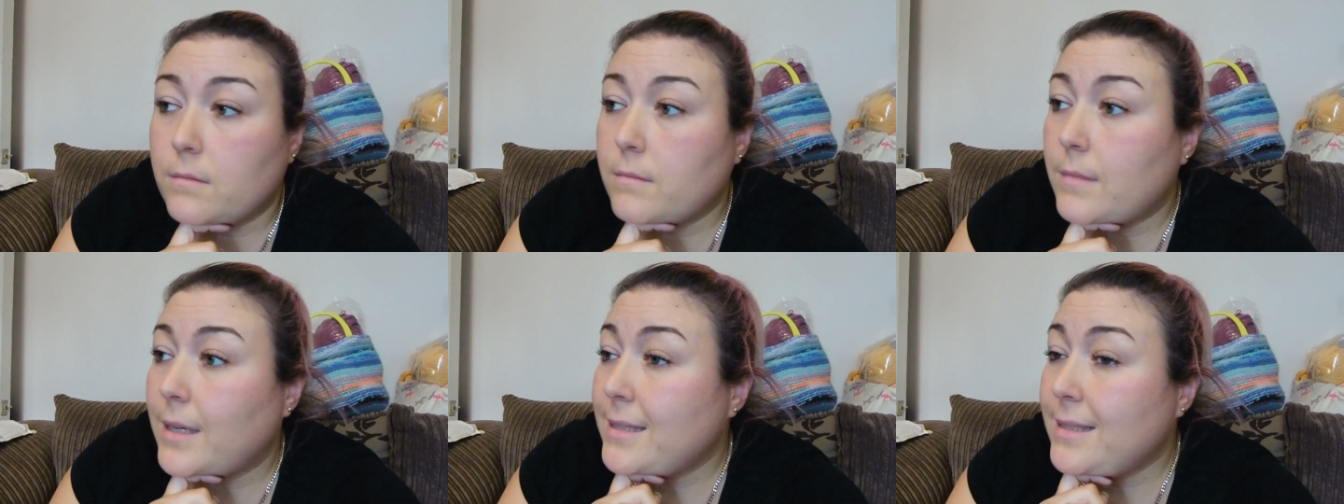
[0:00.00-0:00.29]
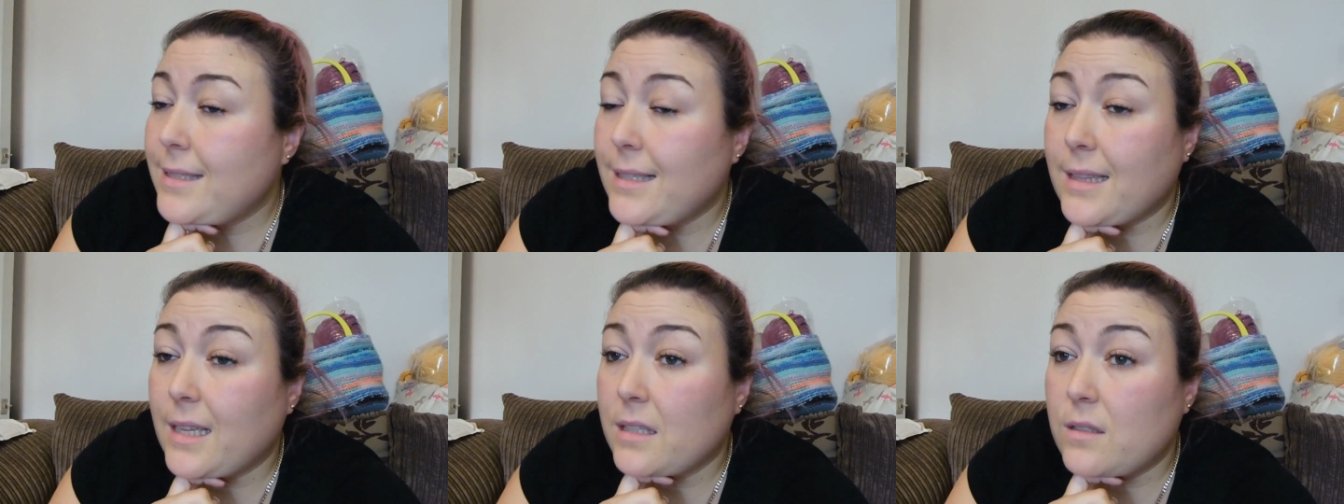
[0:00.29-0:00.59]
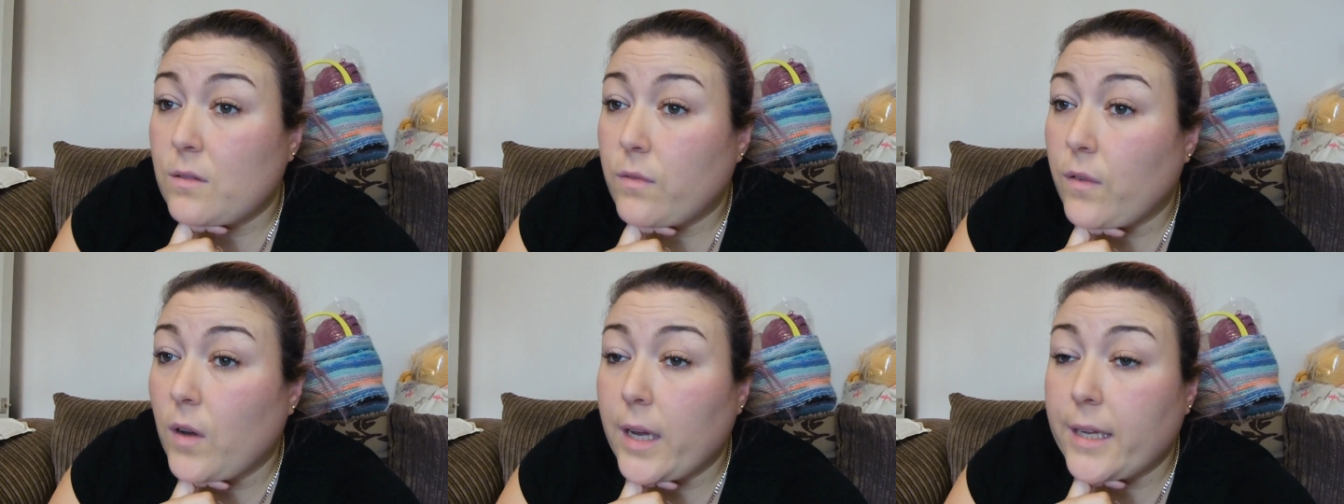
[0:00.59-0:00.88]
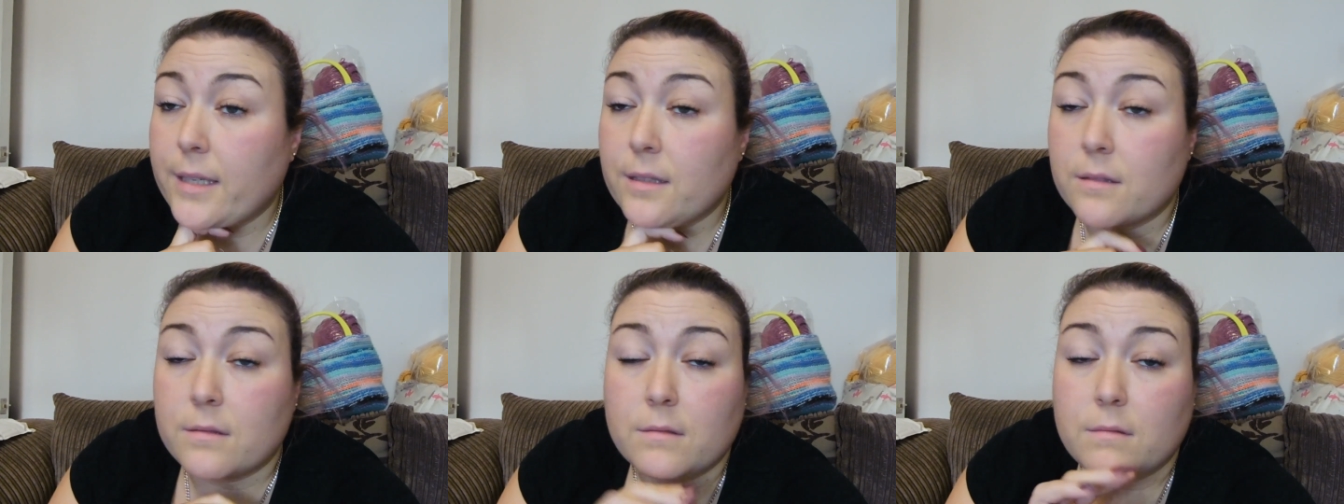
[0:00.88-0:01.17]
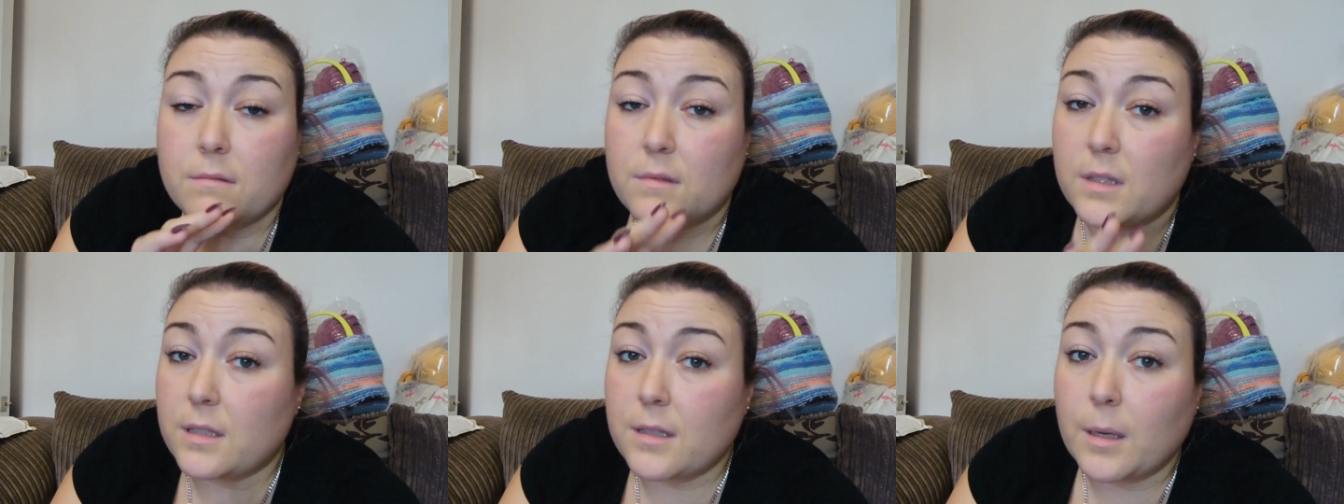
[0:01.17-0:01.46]
I said, that's fine.
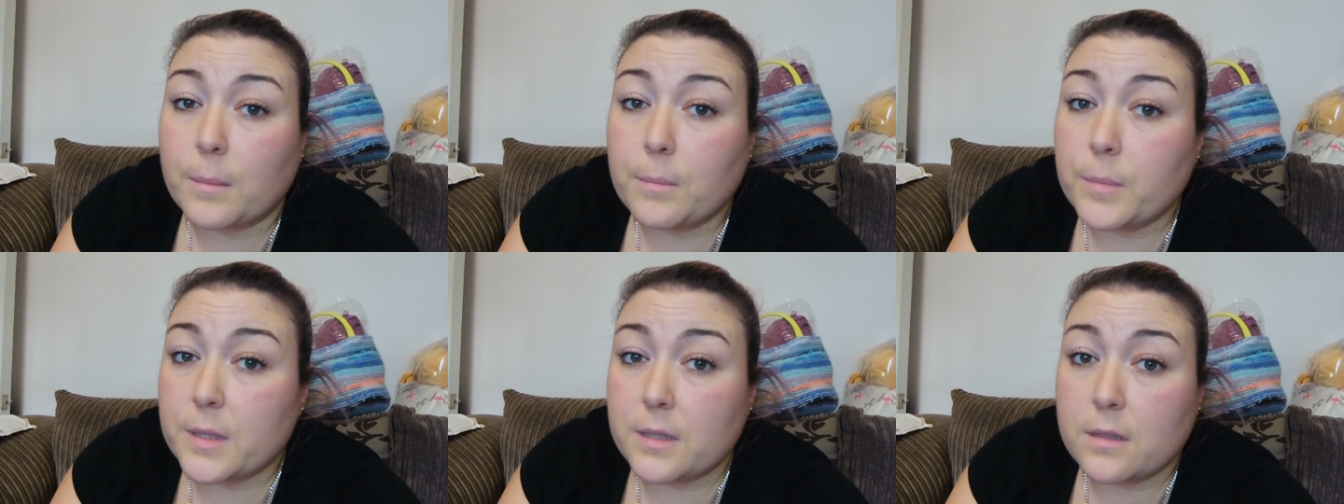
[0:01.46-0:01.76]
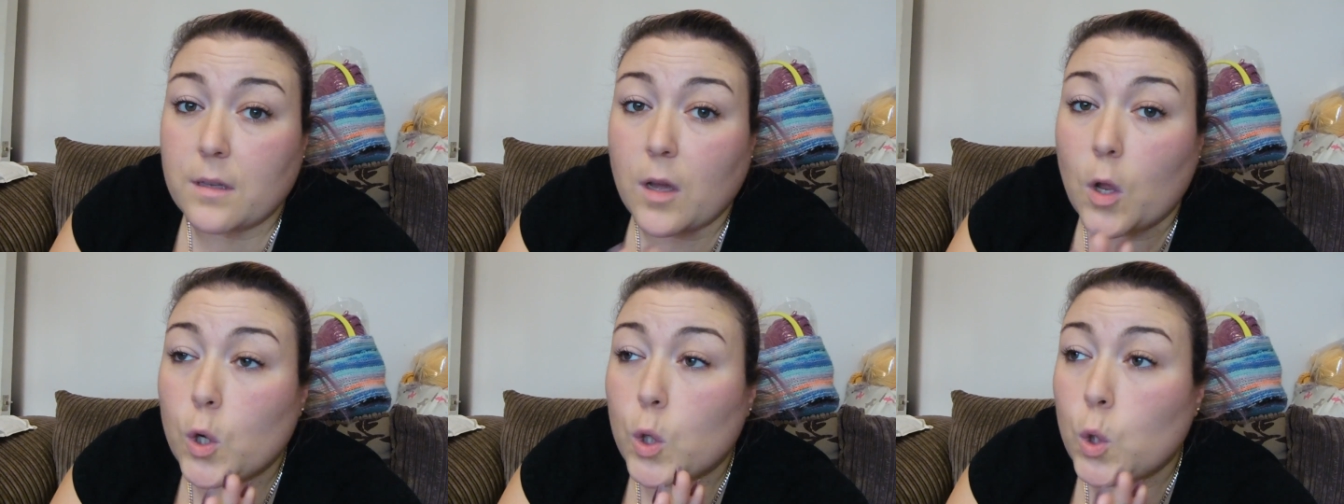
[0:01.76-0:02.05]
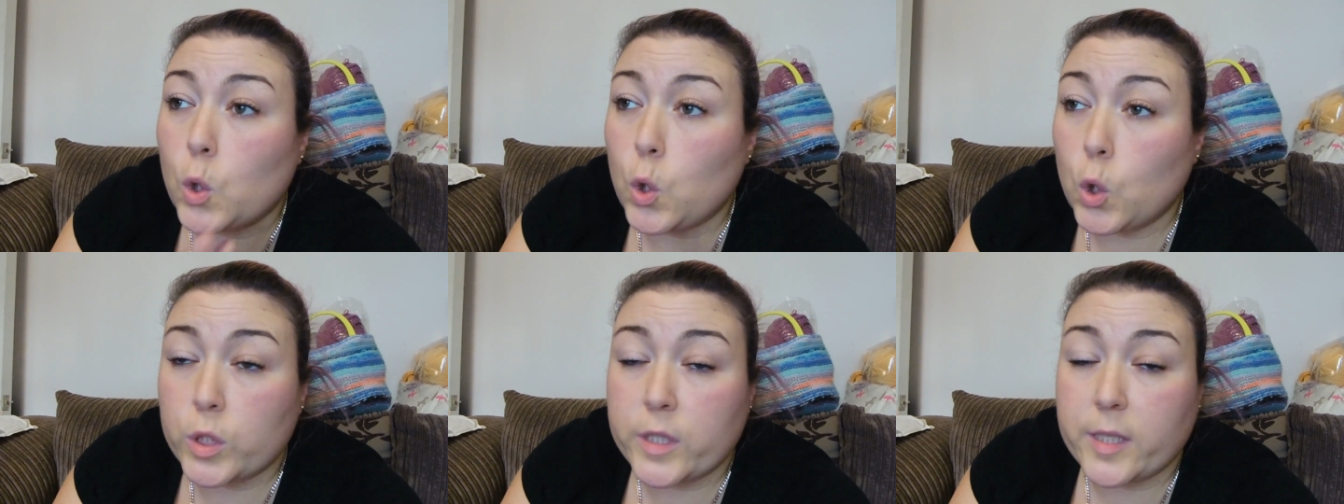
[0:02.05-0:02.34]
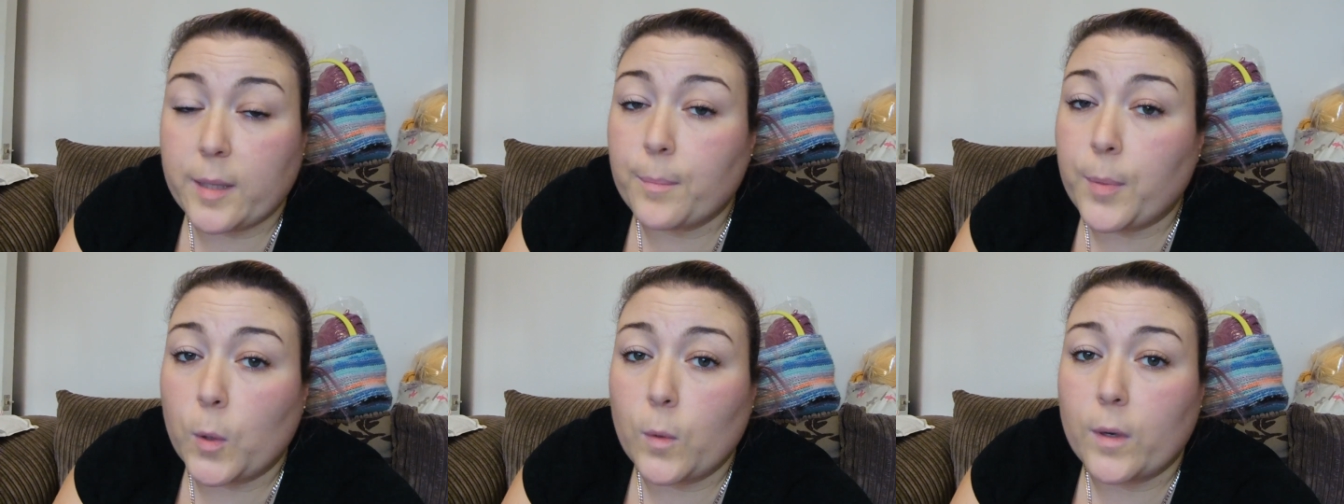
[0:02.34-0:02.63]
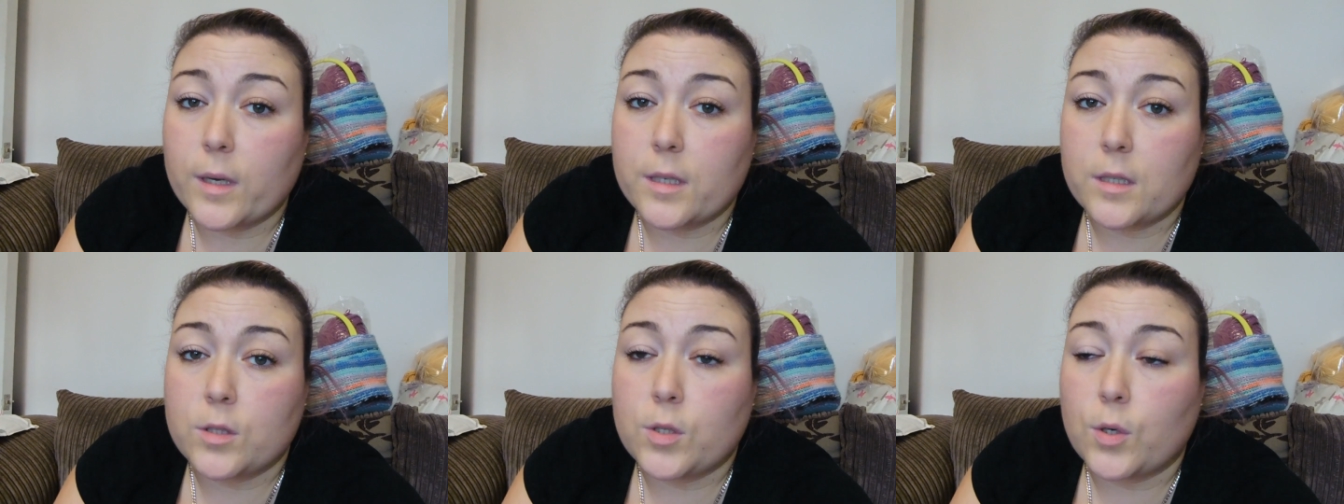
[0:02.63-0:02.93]
The number's not
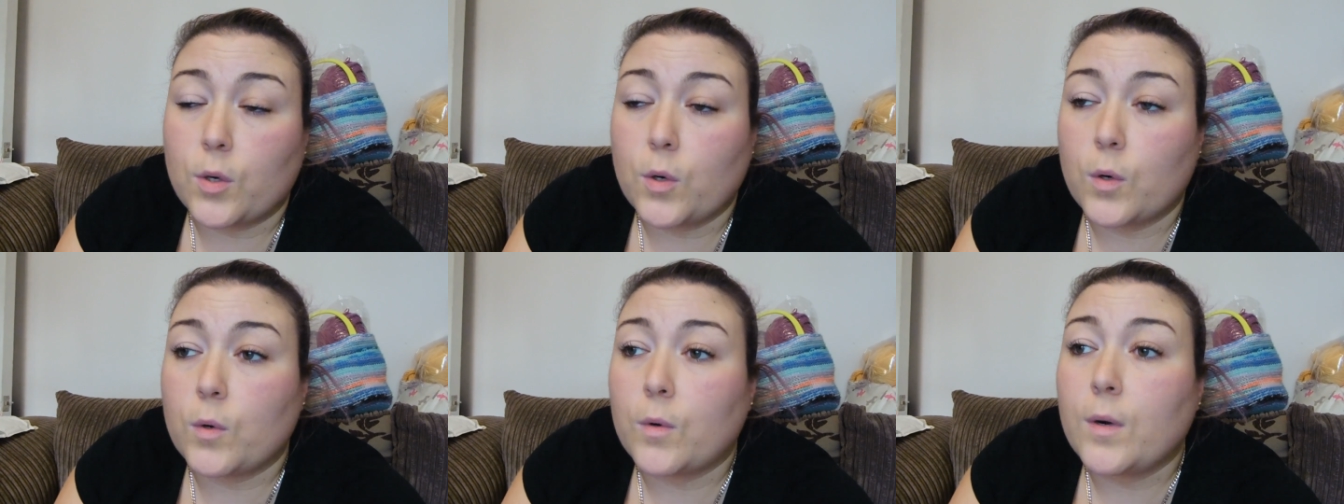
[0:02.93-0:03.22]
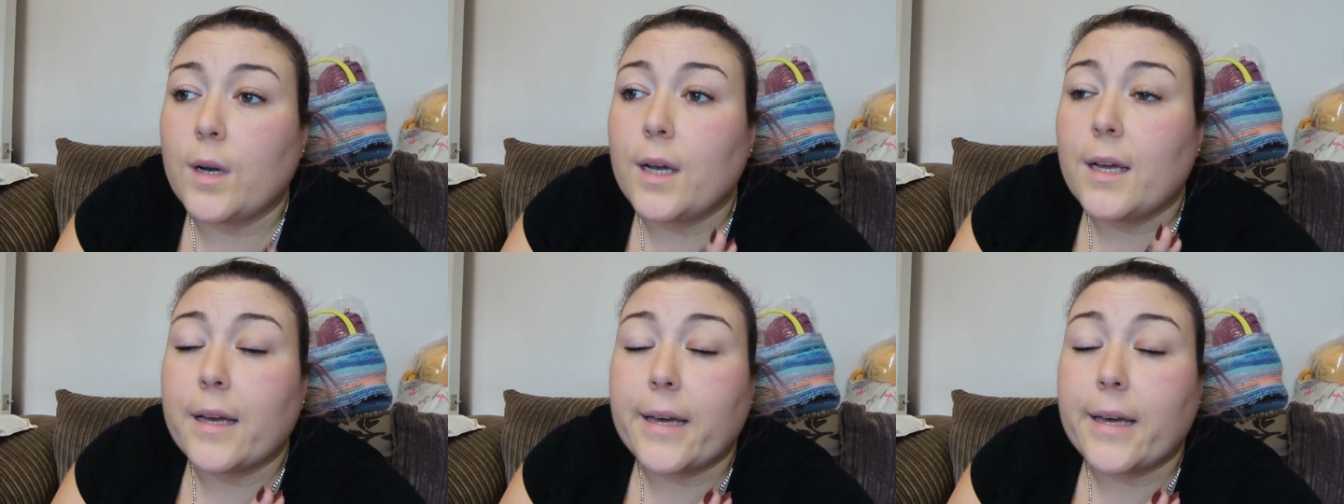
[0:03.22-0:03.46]
important at all.